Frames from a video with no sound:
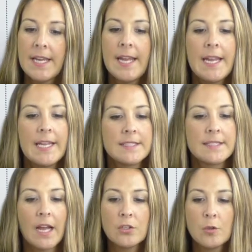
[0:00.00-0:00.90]
He's
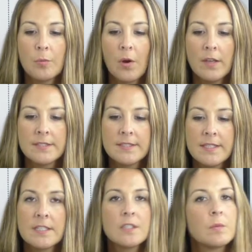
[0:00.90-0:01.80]
got a new
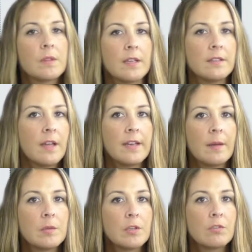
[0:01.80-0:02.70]
prosthesis with a
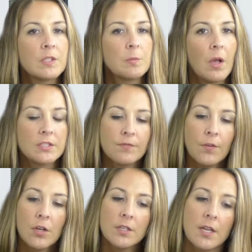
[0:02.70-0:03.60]
dynamic response
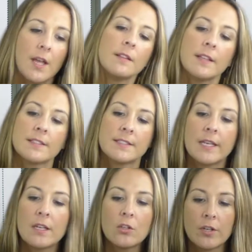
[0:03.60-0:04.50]
foot. Let's take
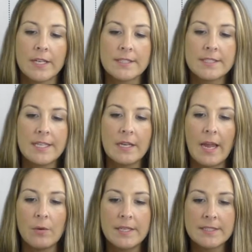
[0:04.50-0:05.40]
a look and see how
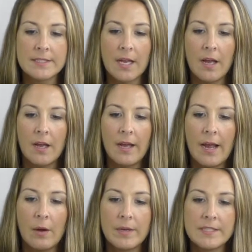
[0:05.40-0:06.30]
he's
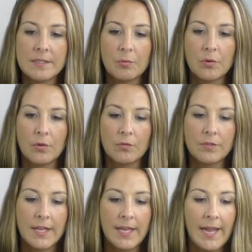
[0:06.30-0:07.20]
improved.
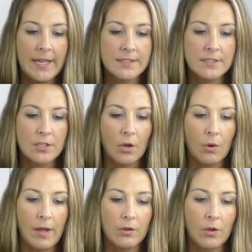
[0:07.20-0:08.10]
And so
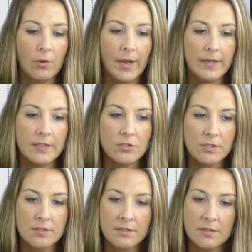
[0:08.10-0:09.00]
I'll go ahead and
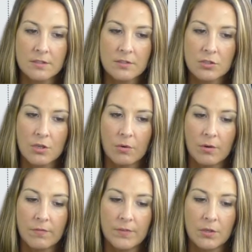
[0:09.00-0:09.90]
just show a
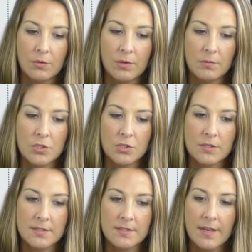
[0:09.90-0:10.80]
few
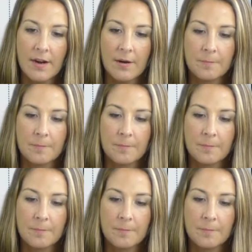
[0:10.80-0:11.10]
images there.